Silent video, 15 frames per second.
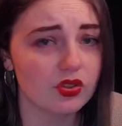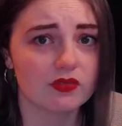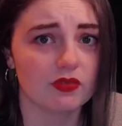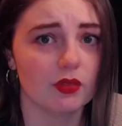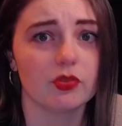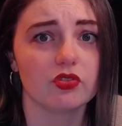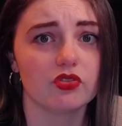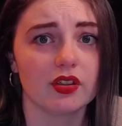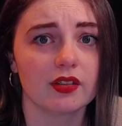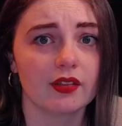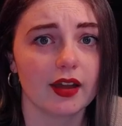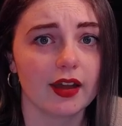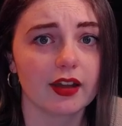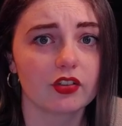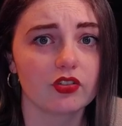of imagery,
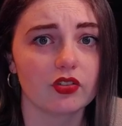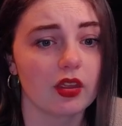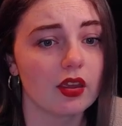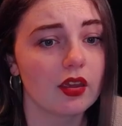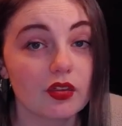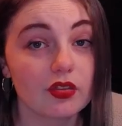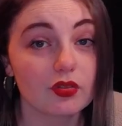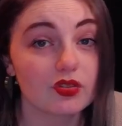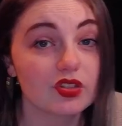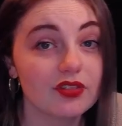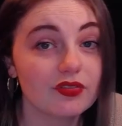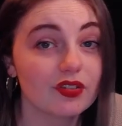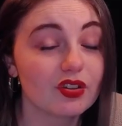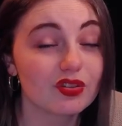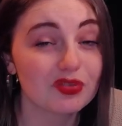actually. There's
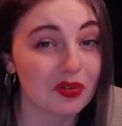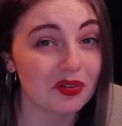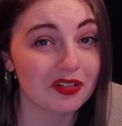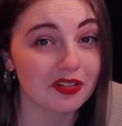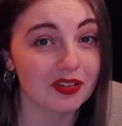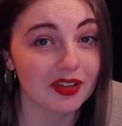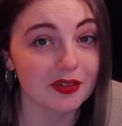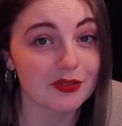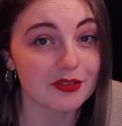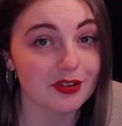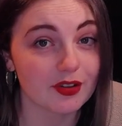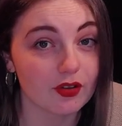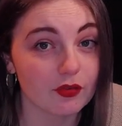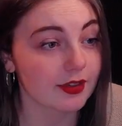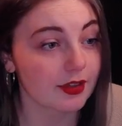even historical accounts
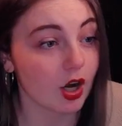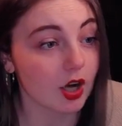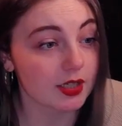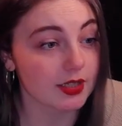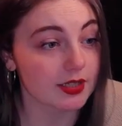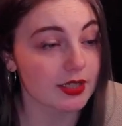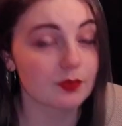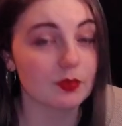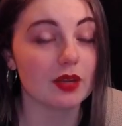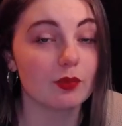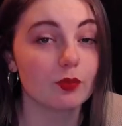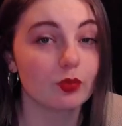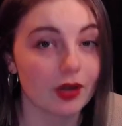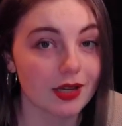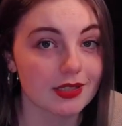of carnyces being
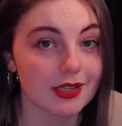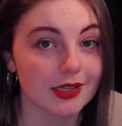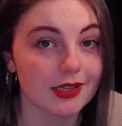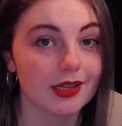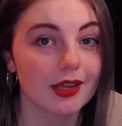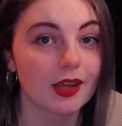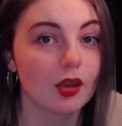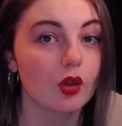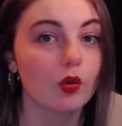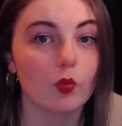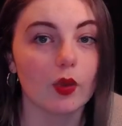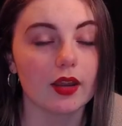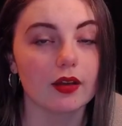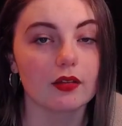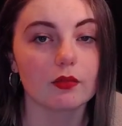present
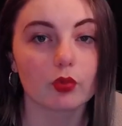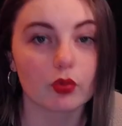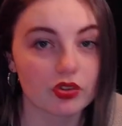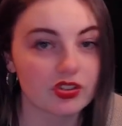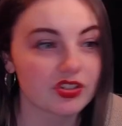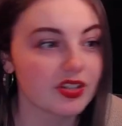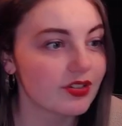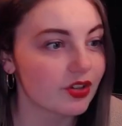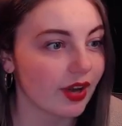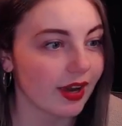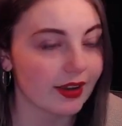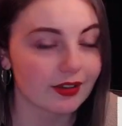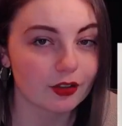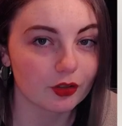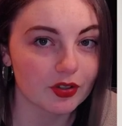when both Caesar
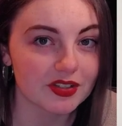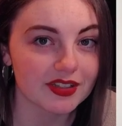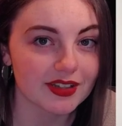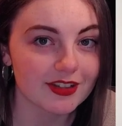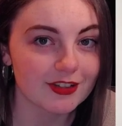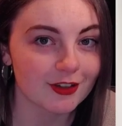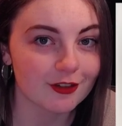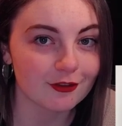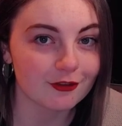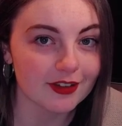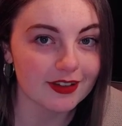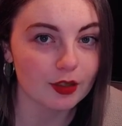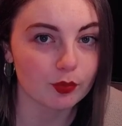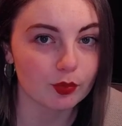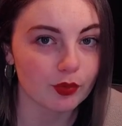and Claudius
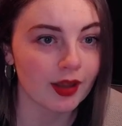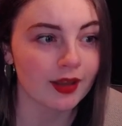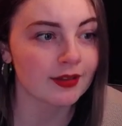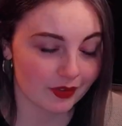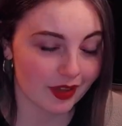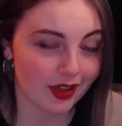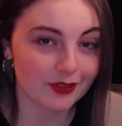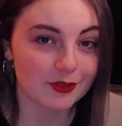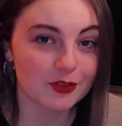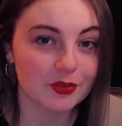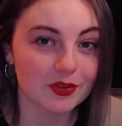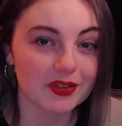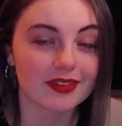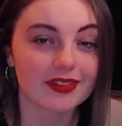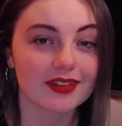invaded Britain and
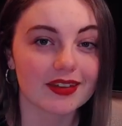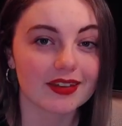during the